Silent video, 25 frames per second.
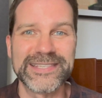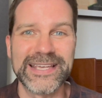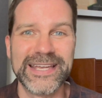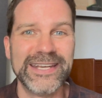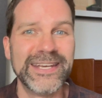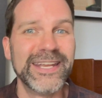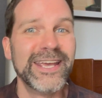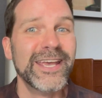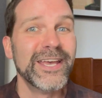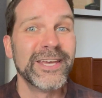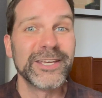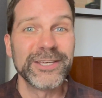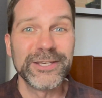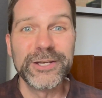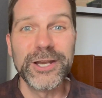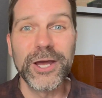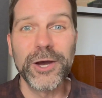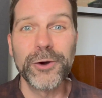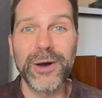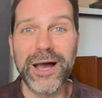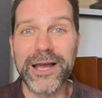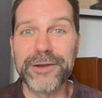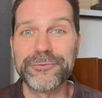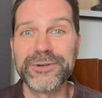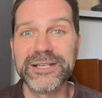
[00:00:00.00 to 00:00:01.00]
And you
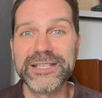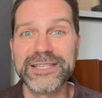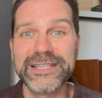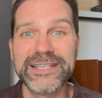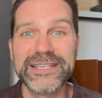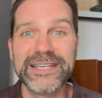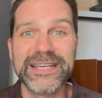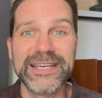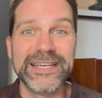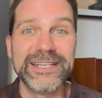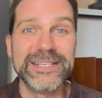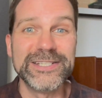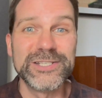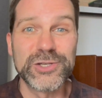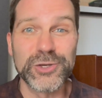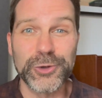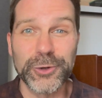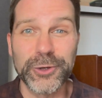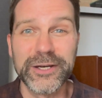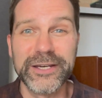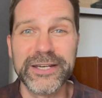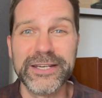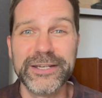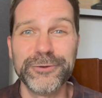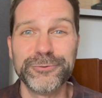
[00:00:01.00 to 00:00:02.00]
know, I really
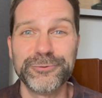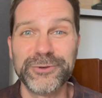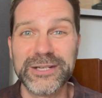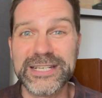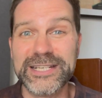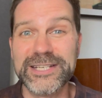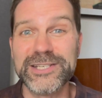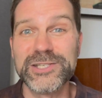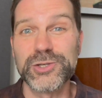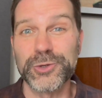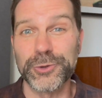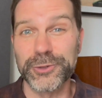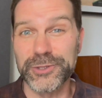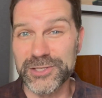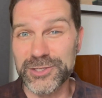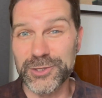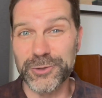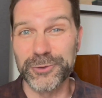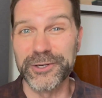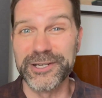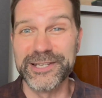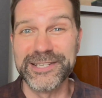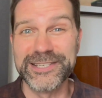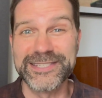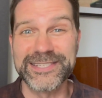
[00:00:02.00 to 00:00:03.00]
enjoy reading short
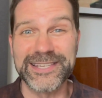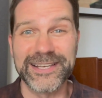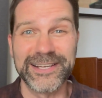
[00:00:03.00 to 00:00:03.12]
stories